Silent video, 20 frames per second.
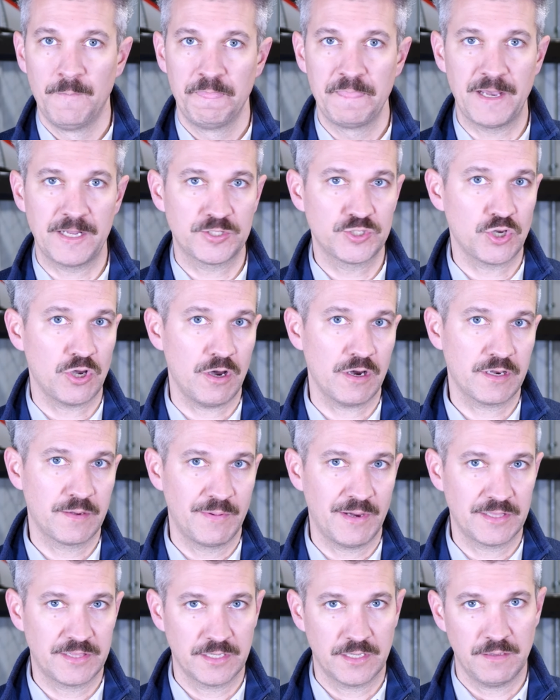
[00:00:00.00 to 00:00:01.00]
that talk
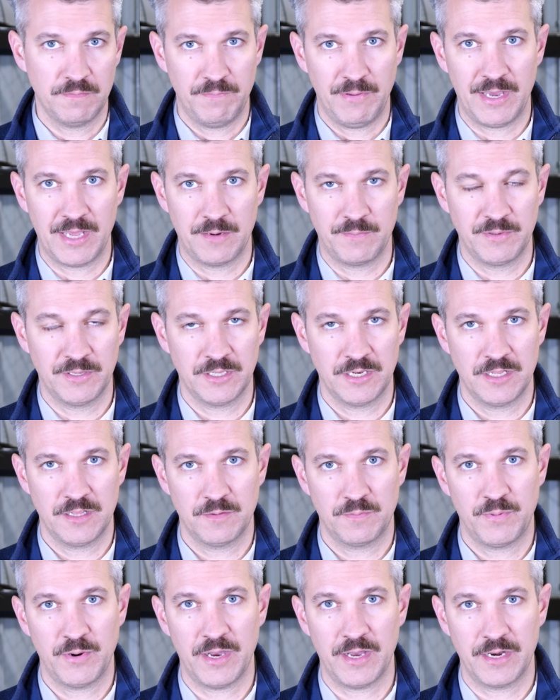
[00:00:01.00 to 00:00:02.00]
about the compatibility of
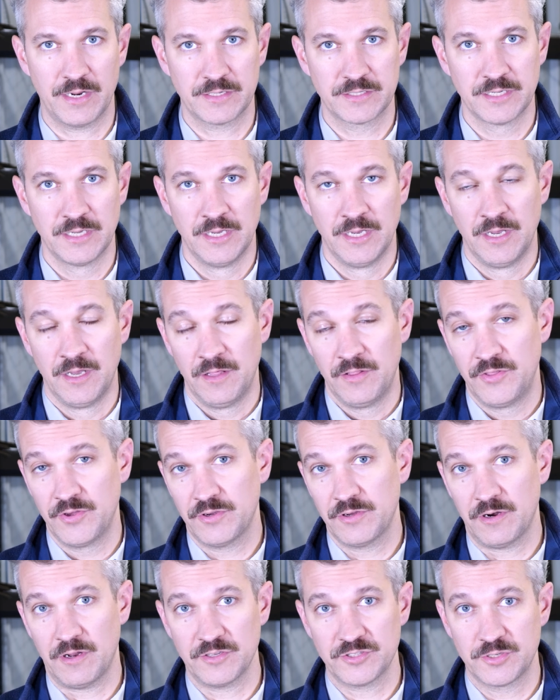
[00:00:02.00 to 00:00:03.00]
the product. There
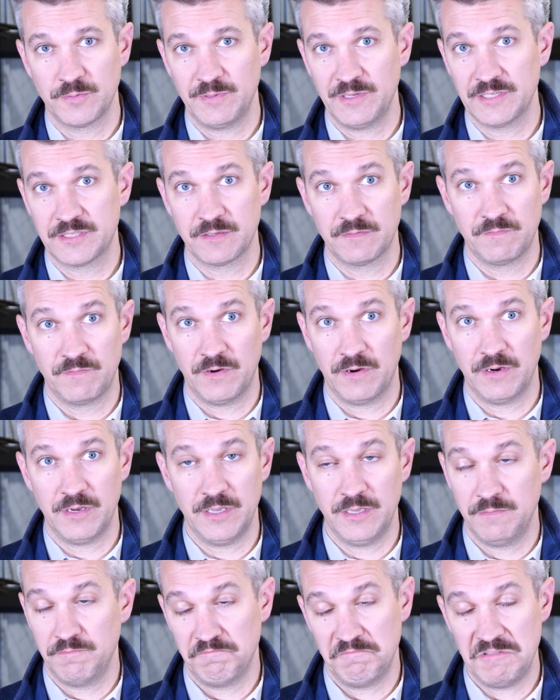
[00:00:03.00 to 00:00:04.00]
could also be some
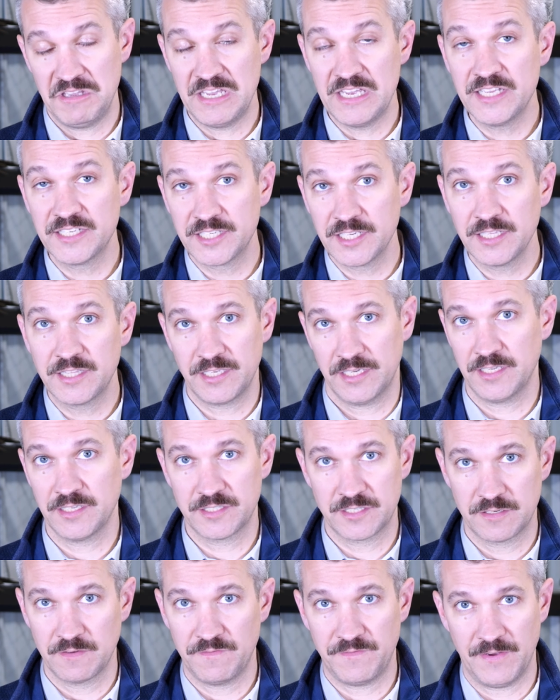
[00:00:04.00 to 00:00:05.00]
very easy
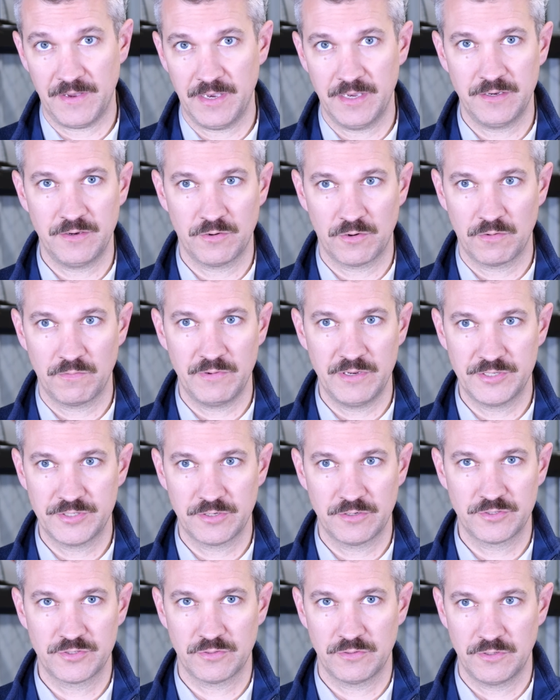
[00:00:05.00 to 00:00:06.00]
things to find or
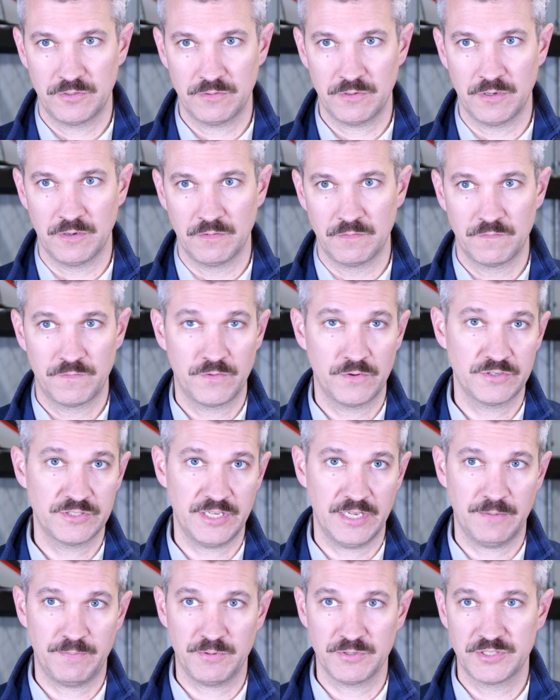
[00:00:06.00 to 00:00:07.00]
research on your own. For
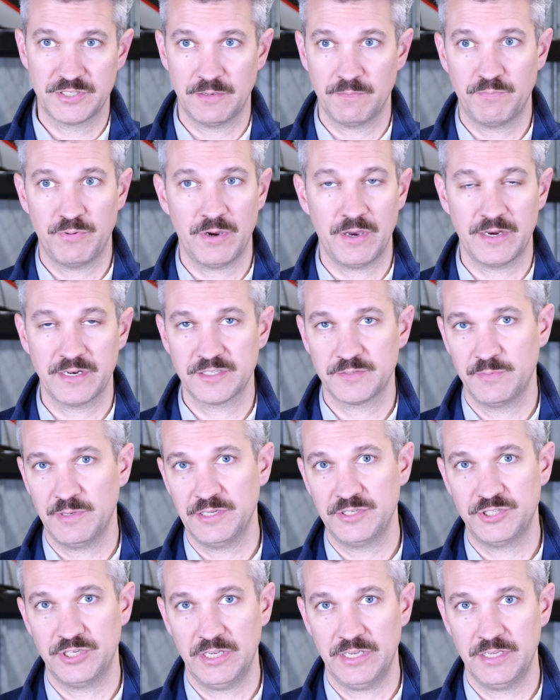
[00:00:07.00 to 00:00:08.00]
example, some products
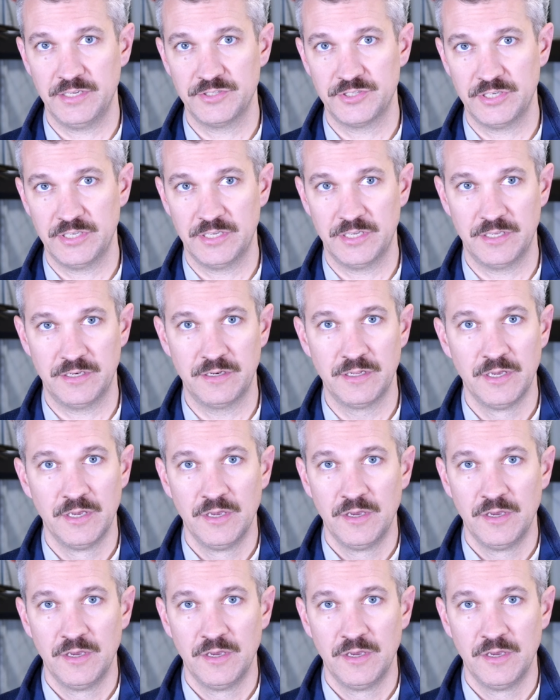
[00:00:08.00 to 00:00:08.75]
may change in